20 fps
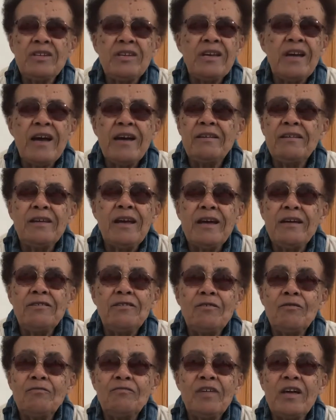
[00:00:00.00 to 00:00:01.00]
see, I
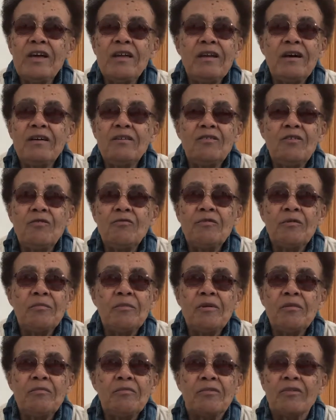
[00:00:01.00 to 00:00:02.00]
don't
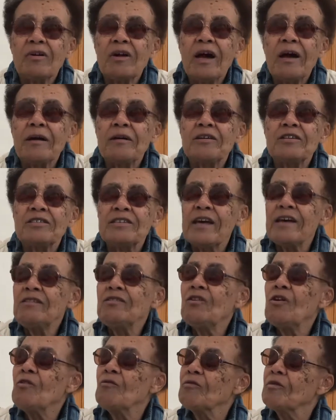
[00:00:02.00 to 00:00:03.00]
remember, because I
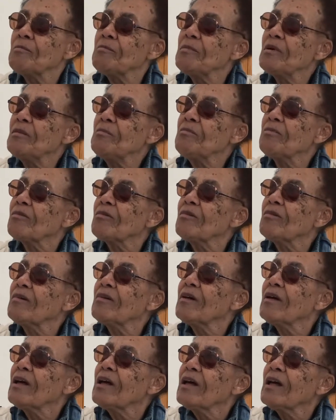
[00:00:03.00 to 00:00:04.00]
don't remember
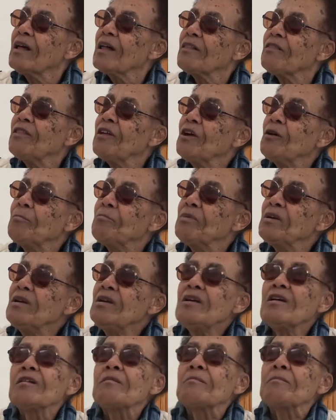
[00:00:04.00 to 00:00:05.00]
there
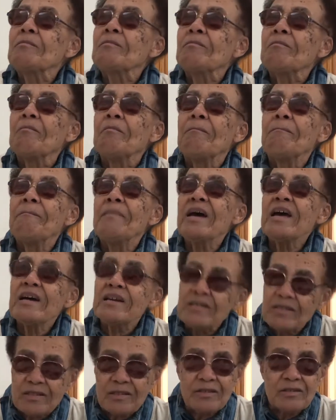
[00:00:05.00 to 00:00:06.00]
being
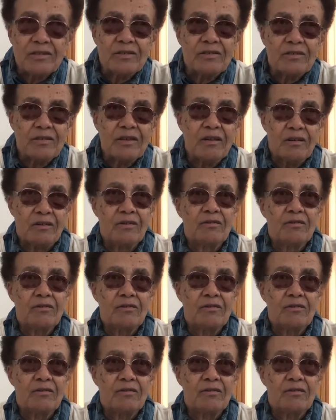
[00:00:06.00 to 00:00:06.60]
masses there.